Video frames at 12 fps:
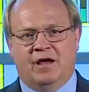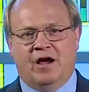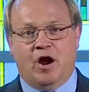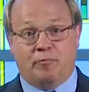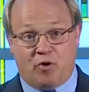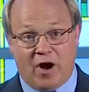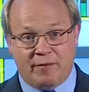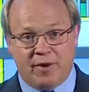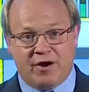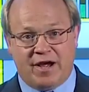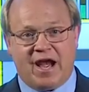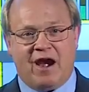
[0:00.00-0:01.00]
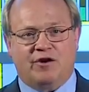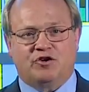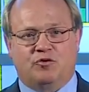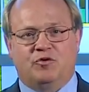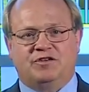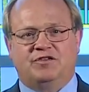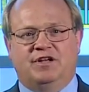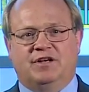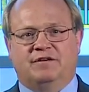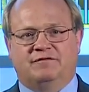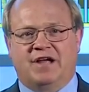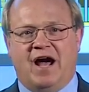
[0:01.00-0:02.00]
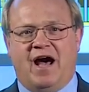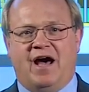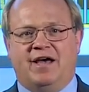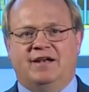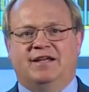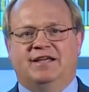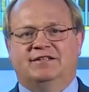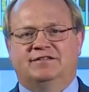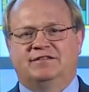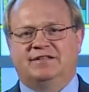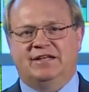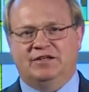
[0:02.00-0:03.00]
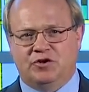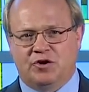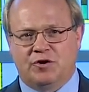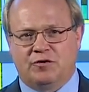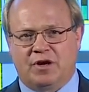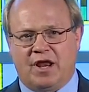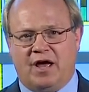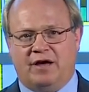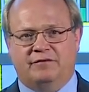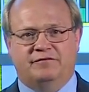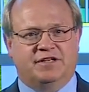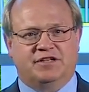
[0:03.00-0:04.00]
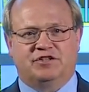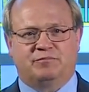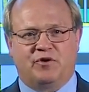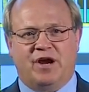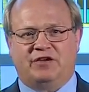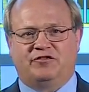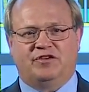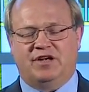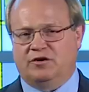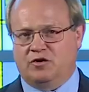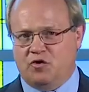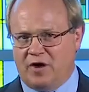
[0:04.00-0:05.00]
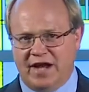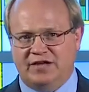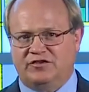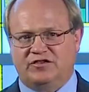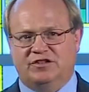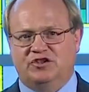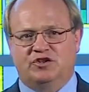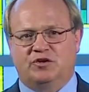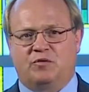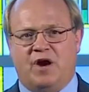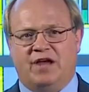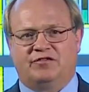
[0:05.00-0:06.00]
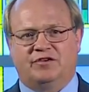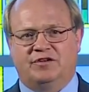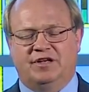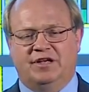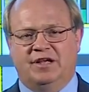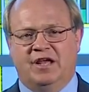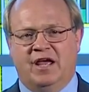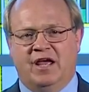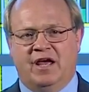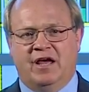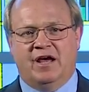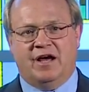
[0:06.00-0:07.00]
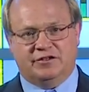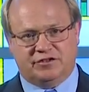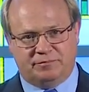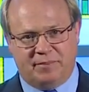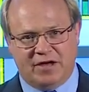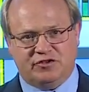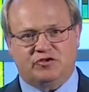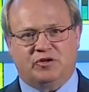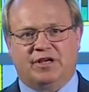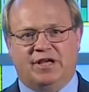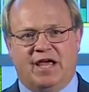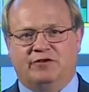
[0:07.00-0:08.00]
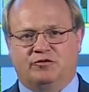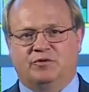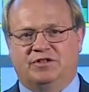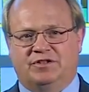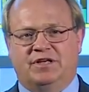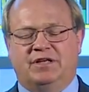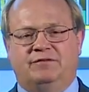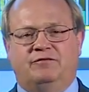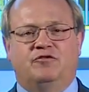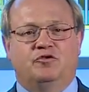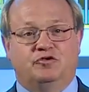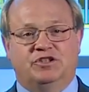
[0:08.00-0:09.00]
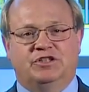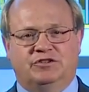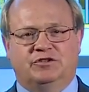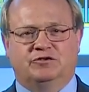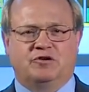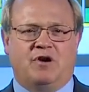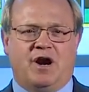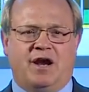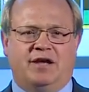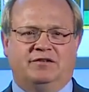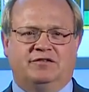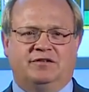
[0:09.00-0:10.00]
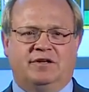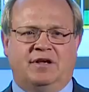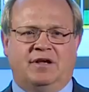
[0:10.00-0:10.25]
A primary characteristic of God is eternal love expressed in grace and generosity, especially as received through Jesus Christ.